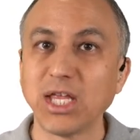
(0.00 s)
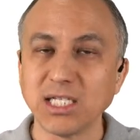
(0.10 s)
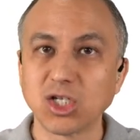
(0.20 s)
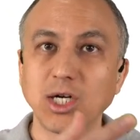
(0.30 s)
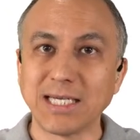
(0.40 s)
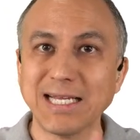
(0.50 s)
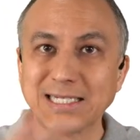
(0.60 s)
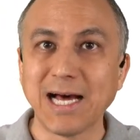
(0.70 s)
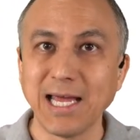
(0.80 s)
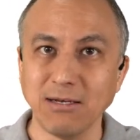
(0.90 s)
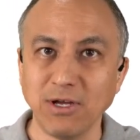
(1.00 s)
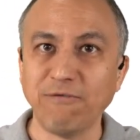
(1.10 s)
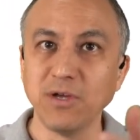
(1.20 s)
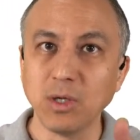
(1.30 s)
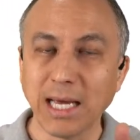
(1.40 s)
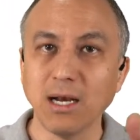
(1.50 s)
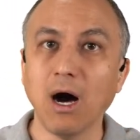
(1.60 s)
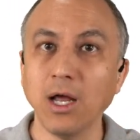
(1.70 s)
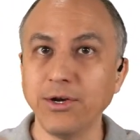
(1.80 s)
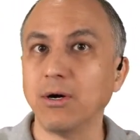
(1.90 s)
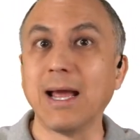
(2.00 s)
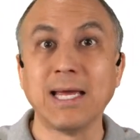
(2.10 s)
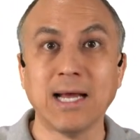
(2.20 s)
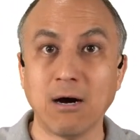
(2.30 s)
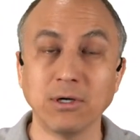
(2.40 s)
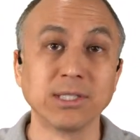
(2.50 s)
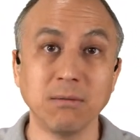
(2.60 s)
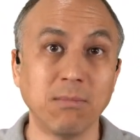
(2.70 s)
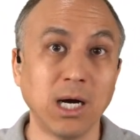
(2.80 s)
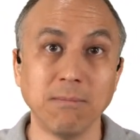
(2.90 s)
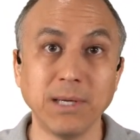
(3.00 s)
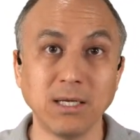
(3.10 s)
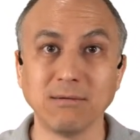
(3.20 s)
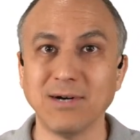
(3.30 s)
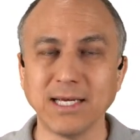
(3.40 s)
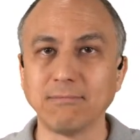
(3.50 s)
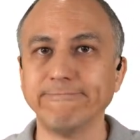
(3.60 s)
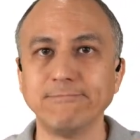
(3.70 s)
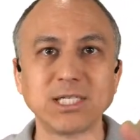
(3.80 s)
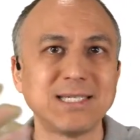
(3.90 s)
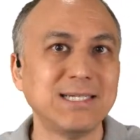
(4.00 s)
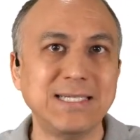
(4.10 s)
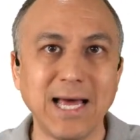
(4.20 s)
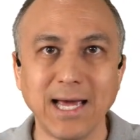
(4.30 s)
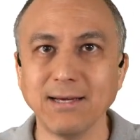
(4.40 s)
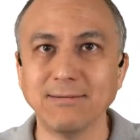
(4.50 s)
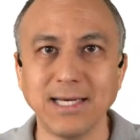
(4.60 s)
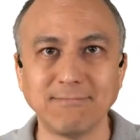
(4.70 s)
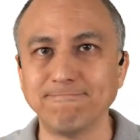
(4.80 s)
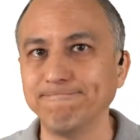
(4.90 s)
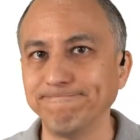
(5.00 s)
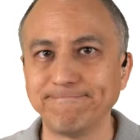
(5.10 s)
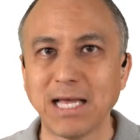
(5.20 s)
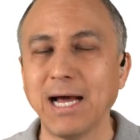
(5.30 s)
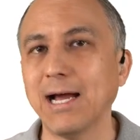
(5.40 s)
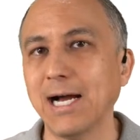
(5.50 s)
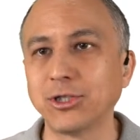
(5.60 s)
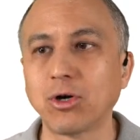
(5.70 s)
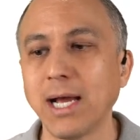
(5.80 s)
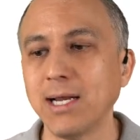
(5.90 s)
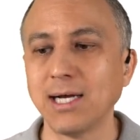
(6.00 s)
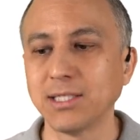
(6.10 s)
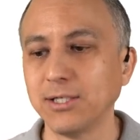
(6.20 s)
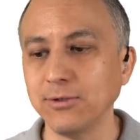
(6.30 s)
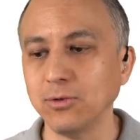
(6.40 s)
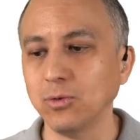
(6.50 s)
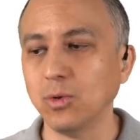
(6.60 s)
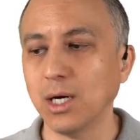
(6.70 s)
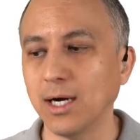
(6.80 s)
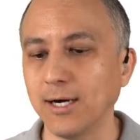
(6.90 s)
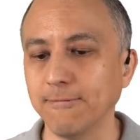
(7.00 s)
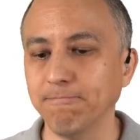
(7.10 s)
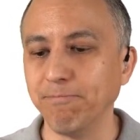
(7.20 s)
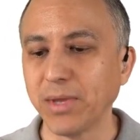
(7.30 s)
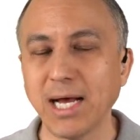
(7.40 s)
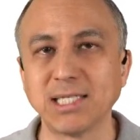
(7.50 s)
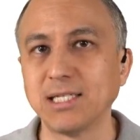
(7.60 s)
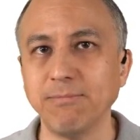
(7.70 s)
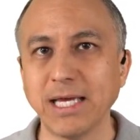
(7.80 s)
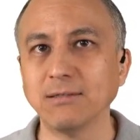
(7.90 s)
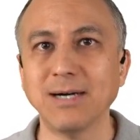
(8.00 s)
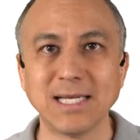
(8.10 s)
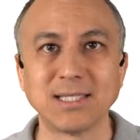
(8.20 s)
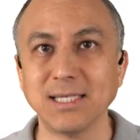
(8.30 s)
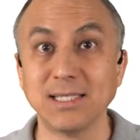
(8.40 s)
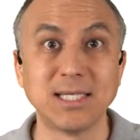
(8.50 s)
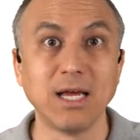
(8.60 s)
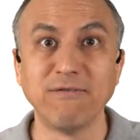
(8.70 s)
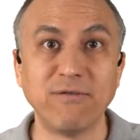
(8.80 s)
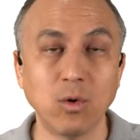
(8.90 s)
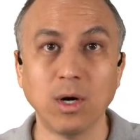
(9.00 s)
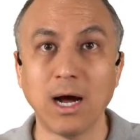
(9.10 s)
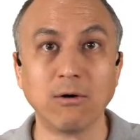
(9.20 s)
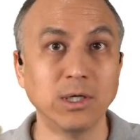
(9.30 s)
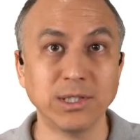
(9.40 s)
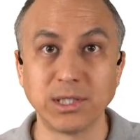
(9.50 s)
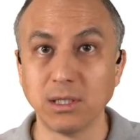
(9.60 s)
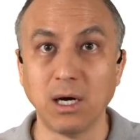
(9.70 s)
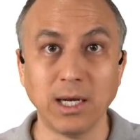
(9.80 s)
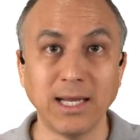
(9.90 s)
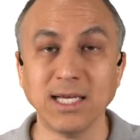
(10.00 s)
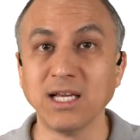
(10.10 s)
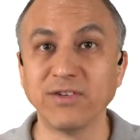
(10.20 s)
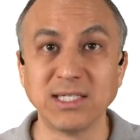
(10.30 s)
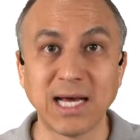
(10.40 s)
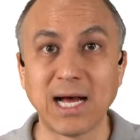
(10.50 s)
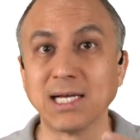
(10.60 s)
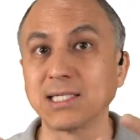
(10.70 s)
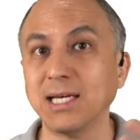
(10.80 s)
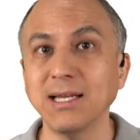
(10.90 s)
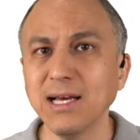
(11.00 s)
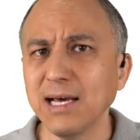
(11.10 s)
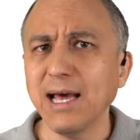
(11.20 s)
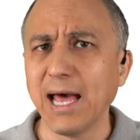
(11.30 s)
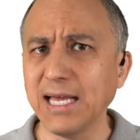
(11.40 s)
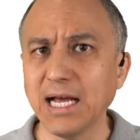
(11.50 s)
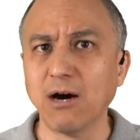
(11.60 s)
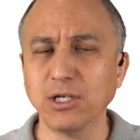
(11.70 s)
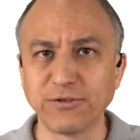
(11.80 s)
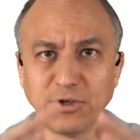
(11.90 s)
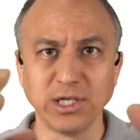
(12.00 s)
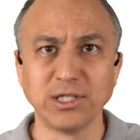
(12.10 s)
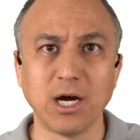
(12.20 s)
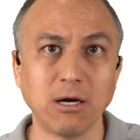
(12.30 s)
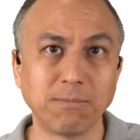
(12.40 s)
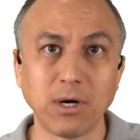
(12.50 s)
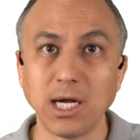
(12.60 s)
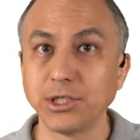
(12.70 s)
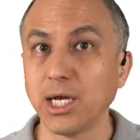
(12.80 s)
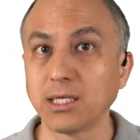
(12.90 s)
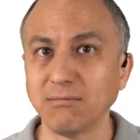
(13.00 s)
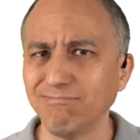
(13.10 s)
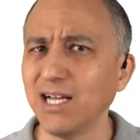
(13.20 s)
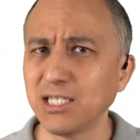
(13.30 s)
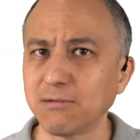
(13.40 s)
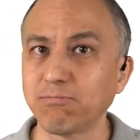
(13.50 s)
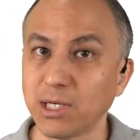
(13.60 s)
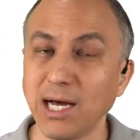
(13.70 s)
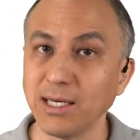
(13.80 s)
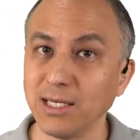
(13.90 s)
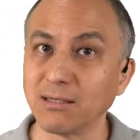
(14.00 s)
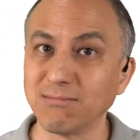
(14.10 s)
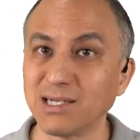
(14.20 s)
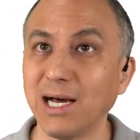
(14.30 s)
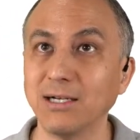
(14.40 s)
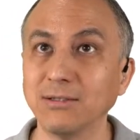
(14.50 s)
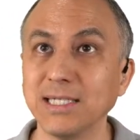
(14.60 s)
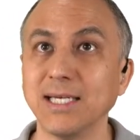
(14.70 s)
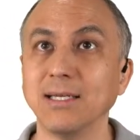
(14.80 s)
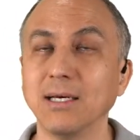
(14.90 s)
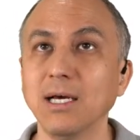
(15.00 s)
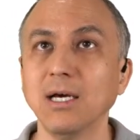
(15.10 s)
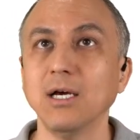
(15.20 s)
Things start to get tight if you get under 8 hours, in my opinion, like just a day. Like, I try not to estimate less than, say, 4 hours on any given task, and 8 hours for the entire project. That's cutting it kind of lean.